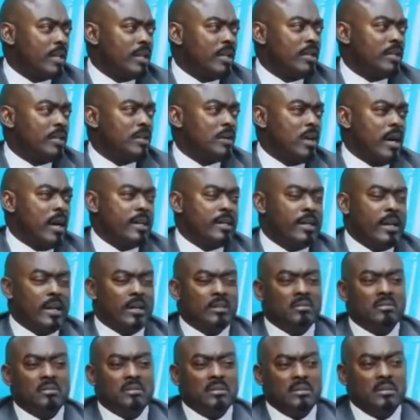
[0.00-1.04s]
In
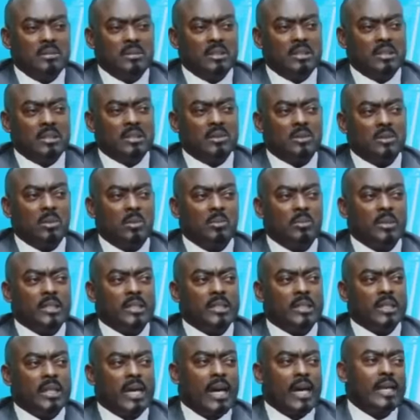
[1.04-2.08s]
Uganda, it is
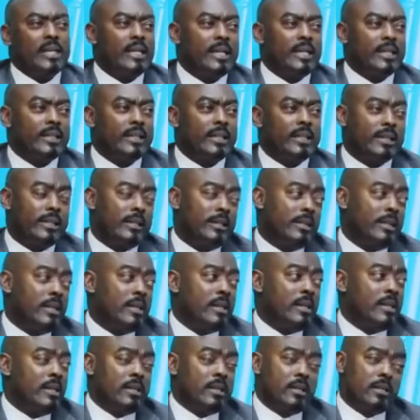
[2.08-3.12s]
completely unlikely
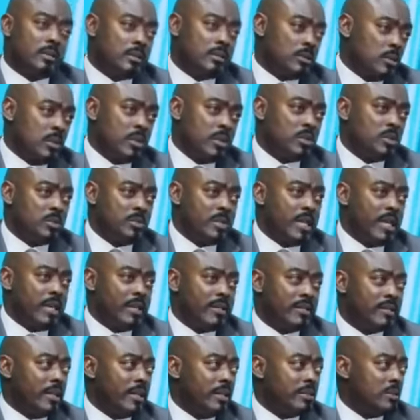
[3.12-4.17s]
going to be a
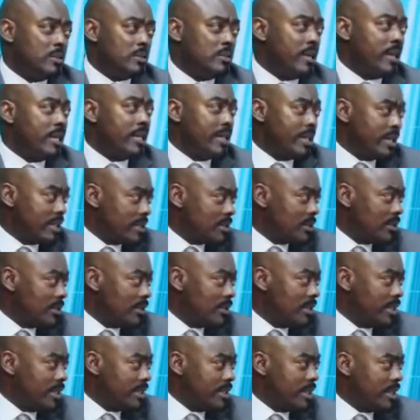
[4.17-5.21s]
result of an election
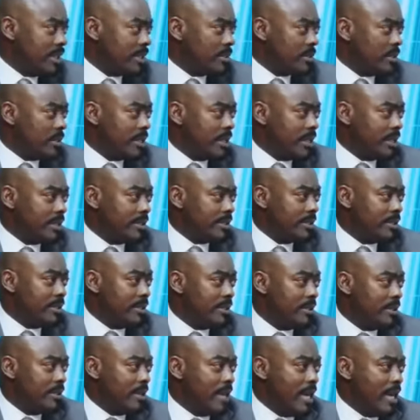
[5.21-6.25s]
that he has organized.
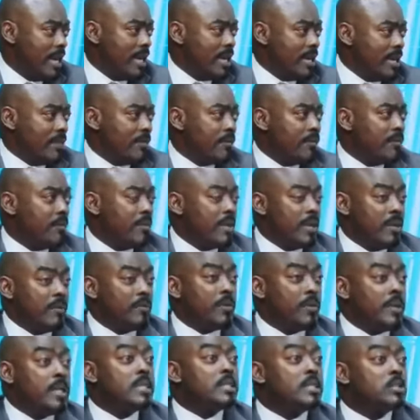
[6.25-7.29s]
If
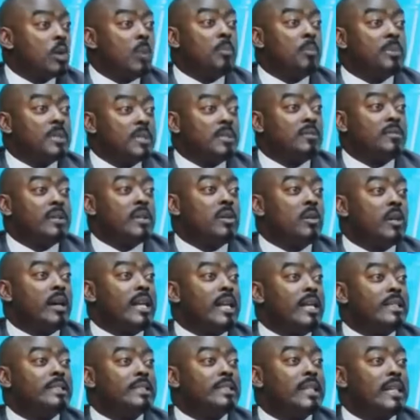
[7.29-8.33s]
he stopped even
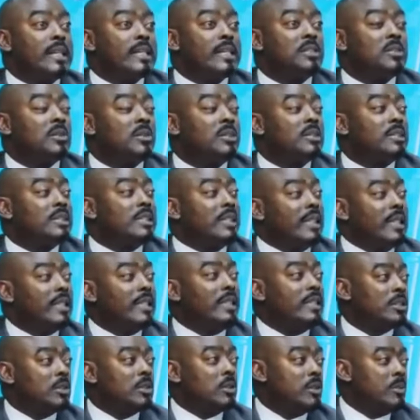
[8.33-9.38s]
organizing elections in
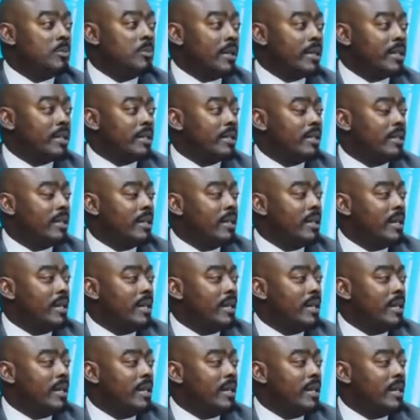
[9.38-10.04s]
his own party,